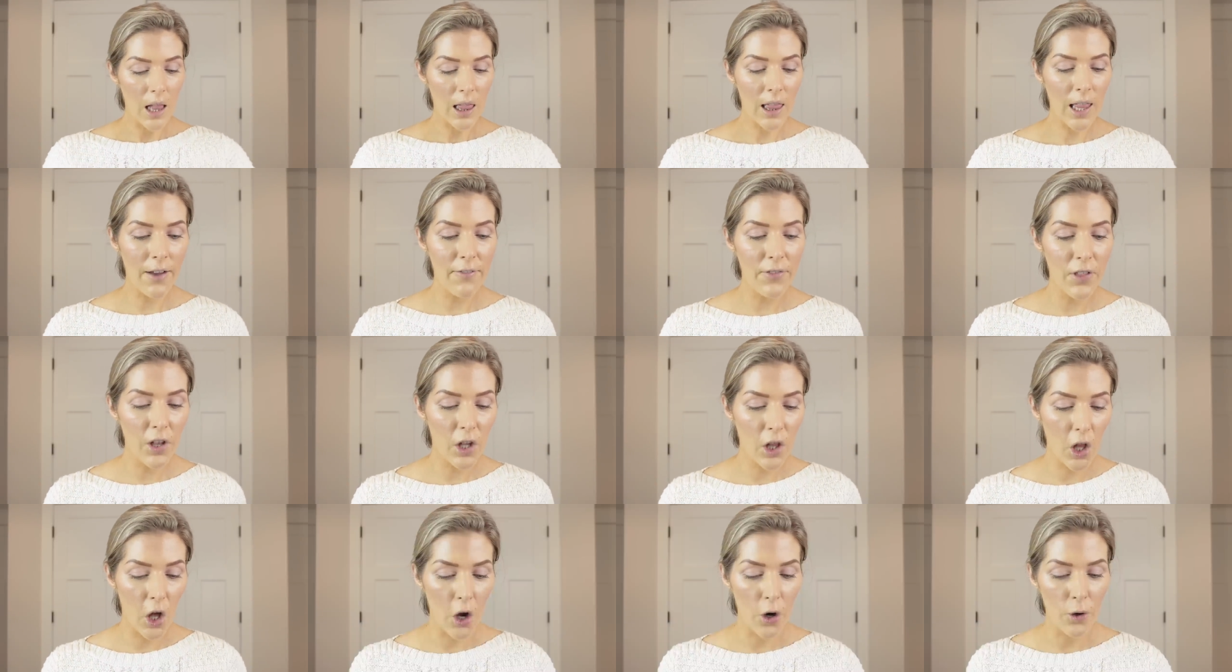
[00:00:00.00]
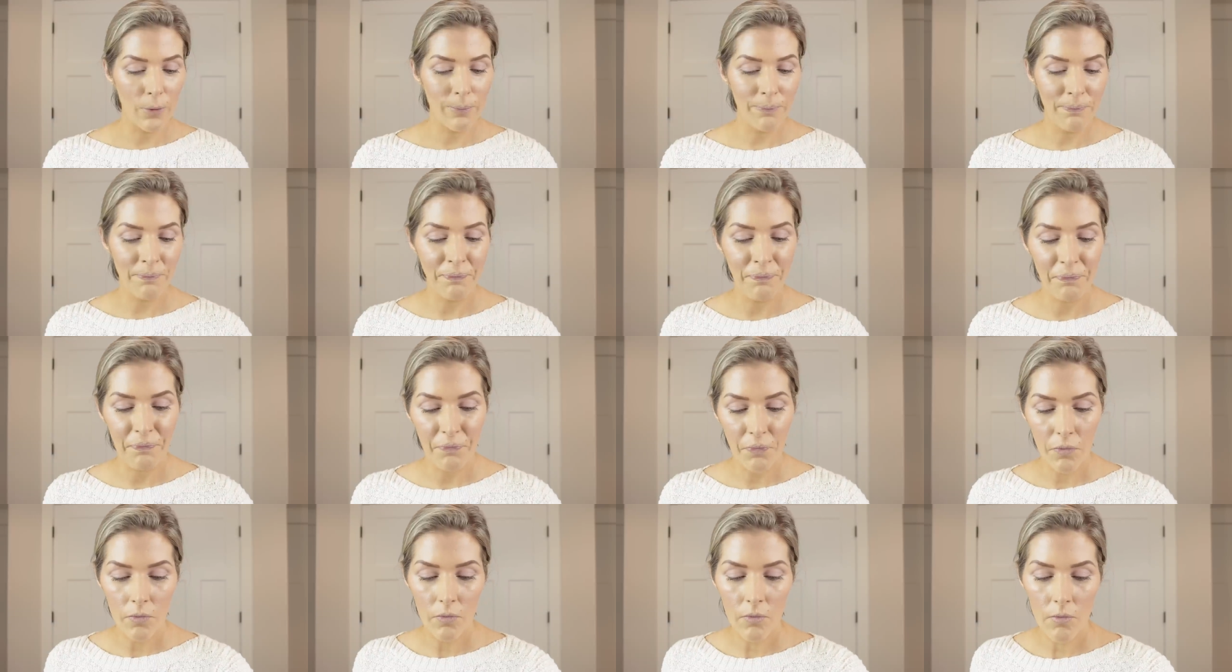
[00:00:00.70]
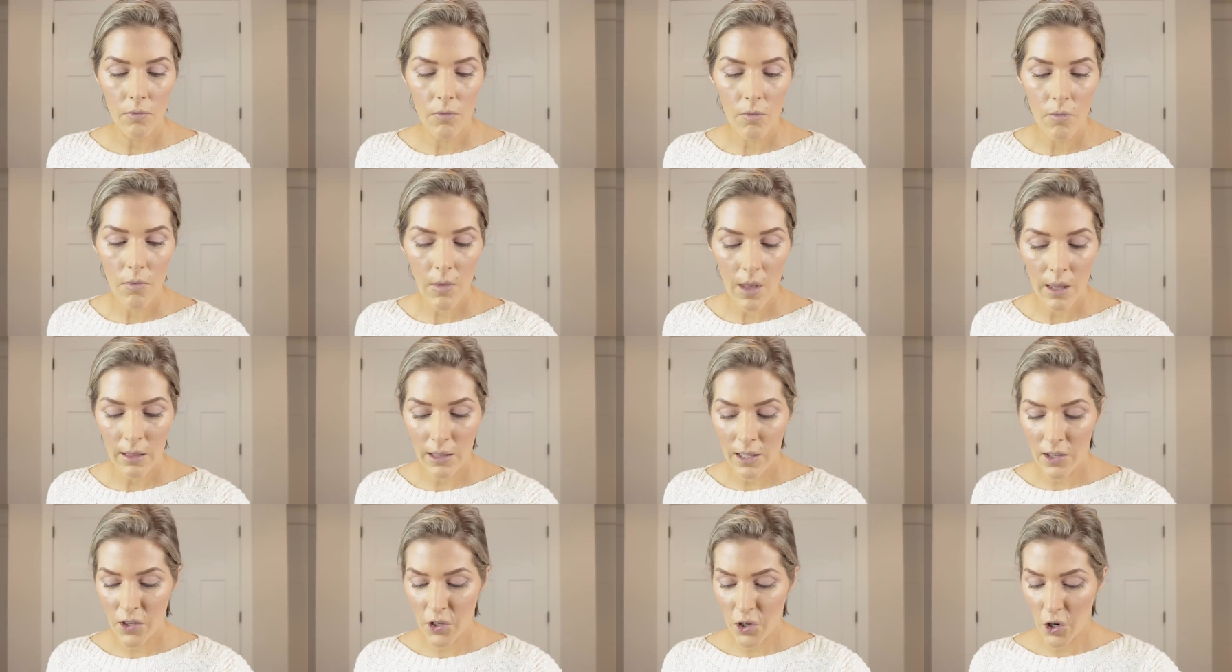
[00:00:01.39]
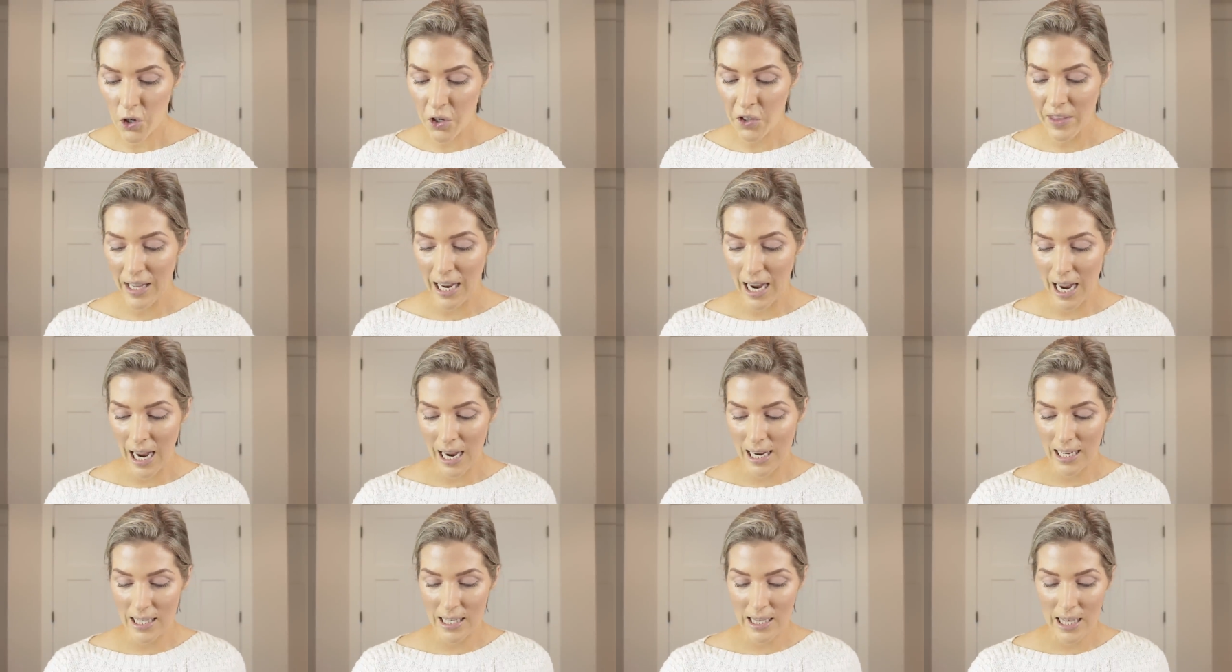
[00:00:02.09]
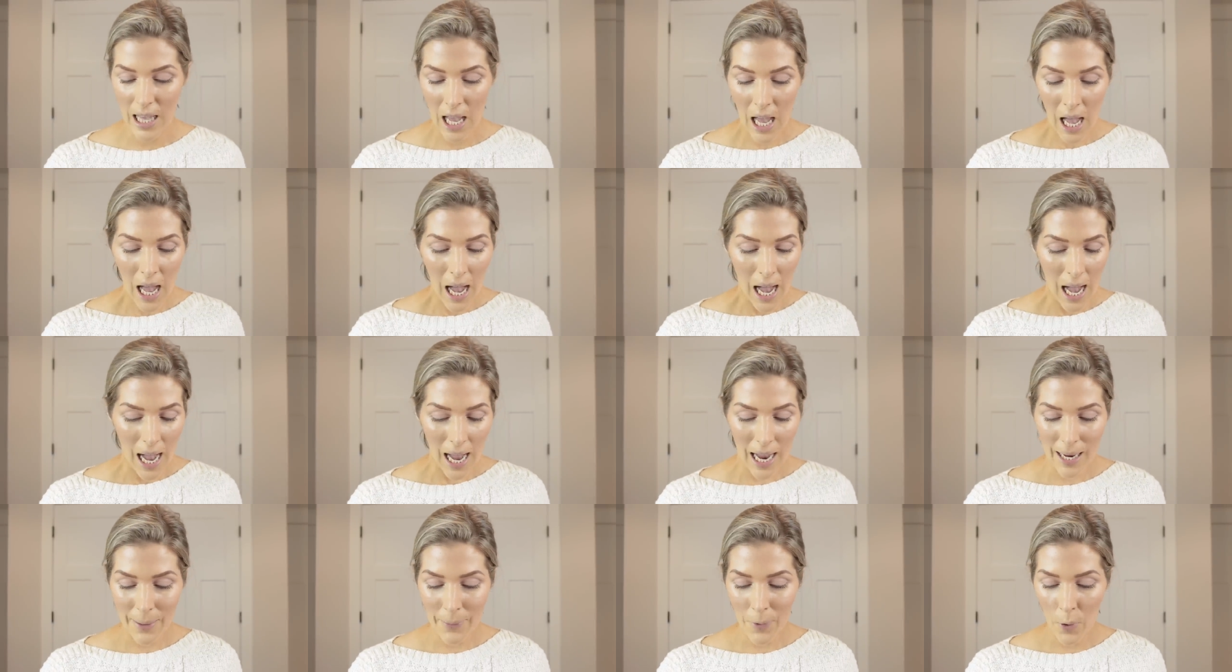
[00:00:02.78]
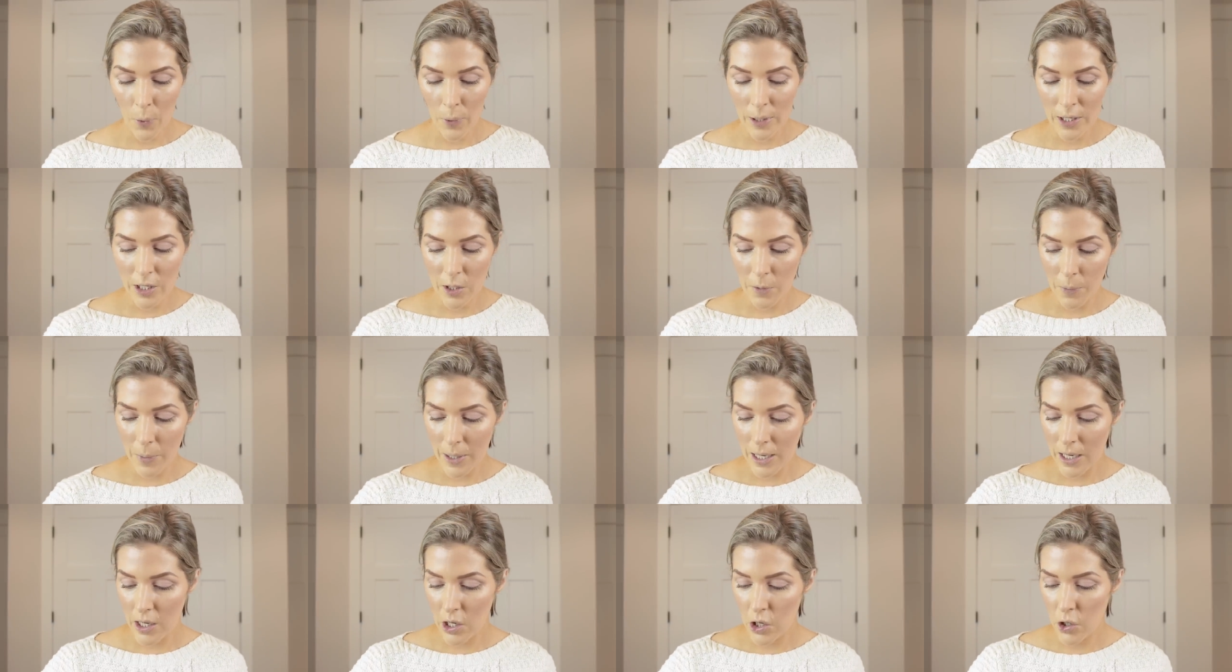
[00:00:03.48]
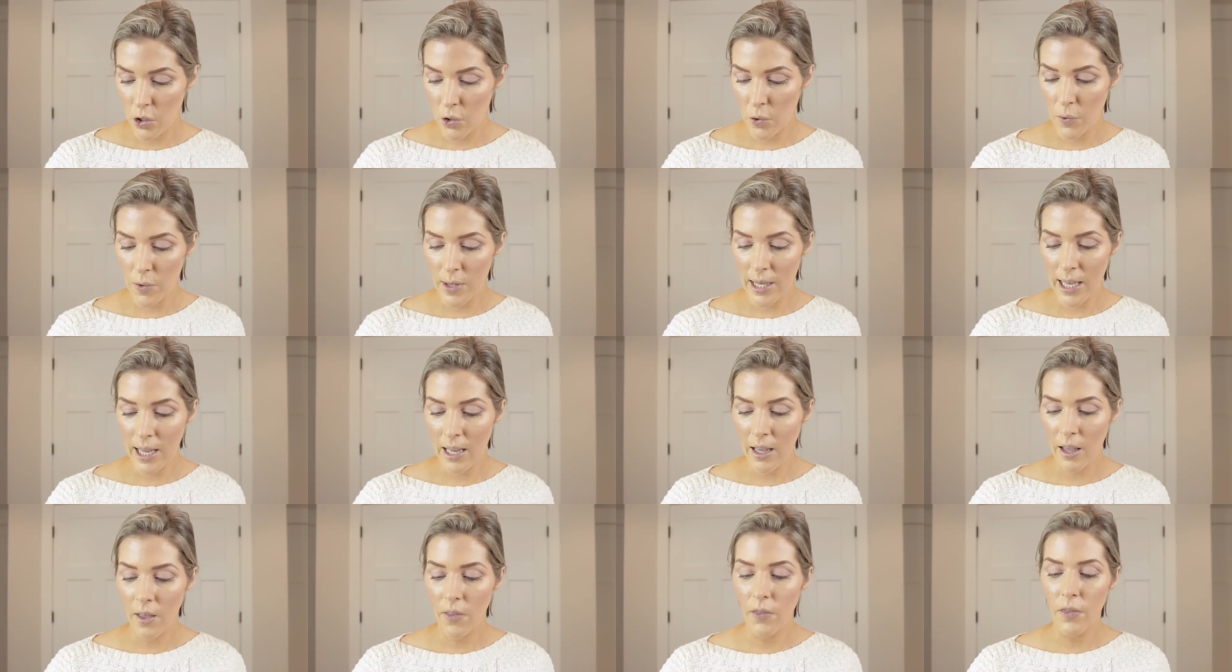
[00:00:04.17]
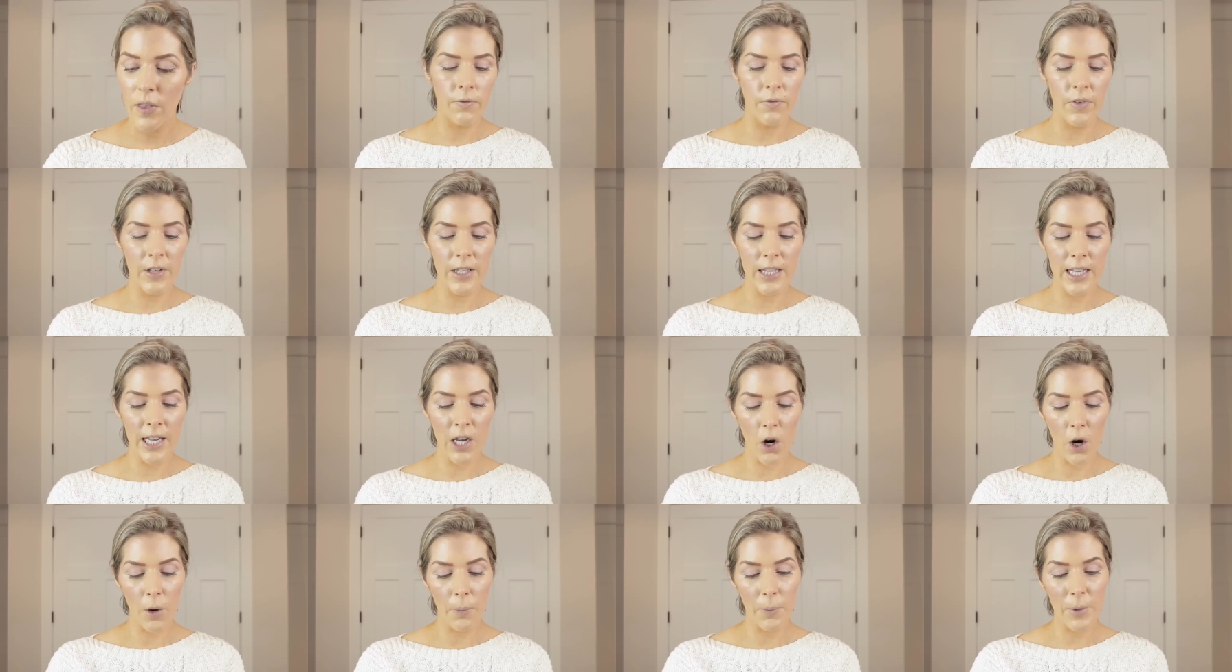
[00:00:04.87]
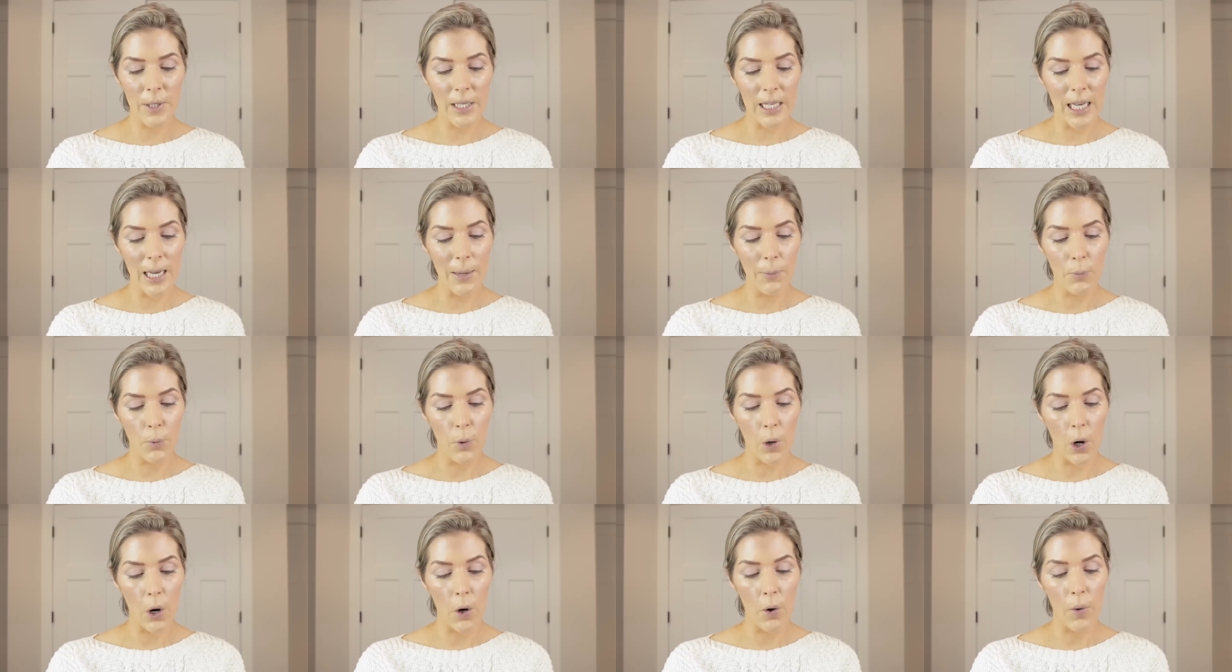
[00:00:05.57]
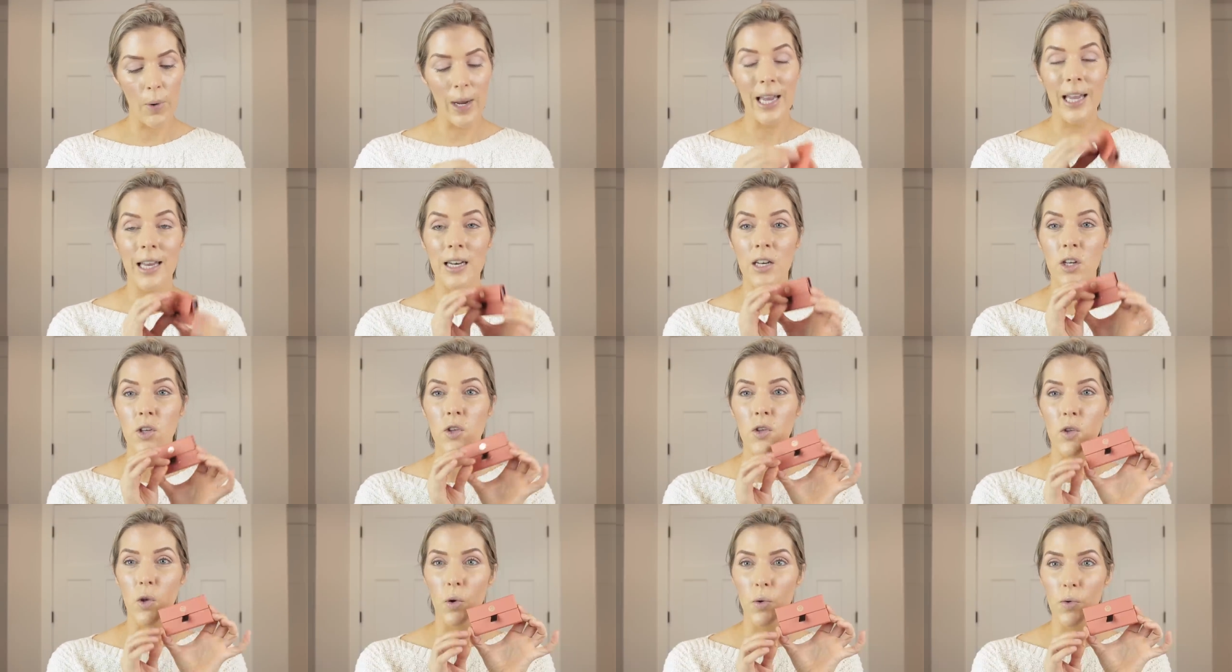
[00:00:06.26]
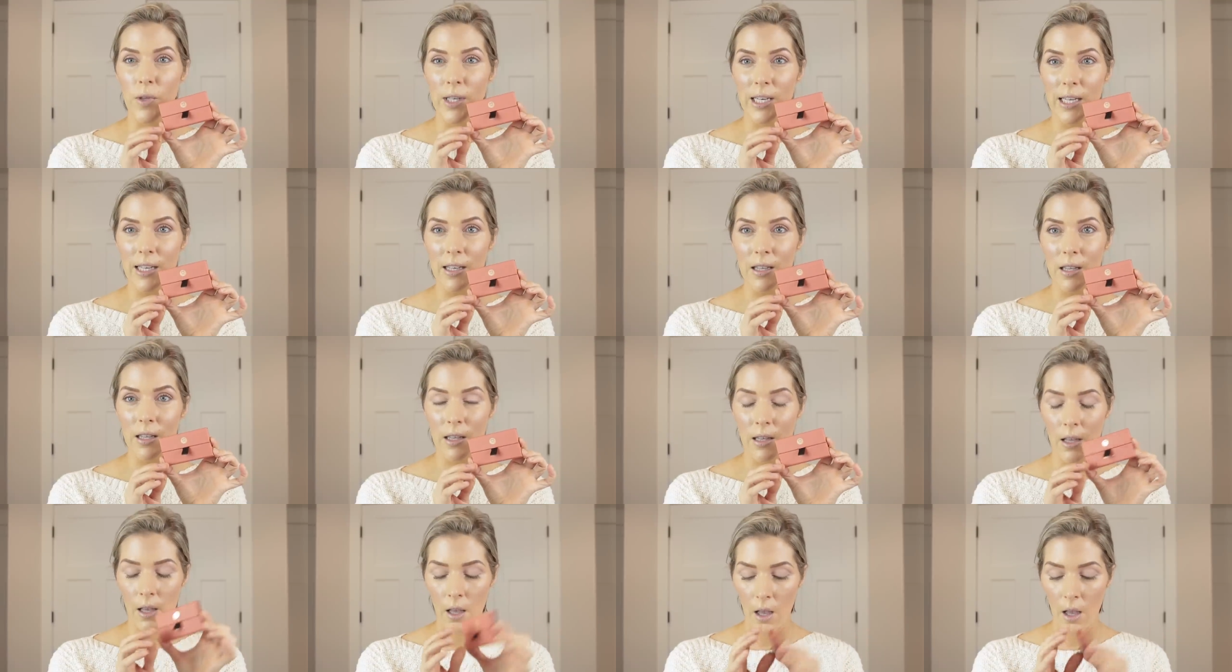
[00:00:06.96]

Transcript: love the glow. Let's start on the eyes. I am going to be using Viseart Petite Pro in Solstice.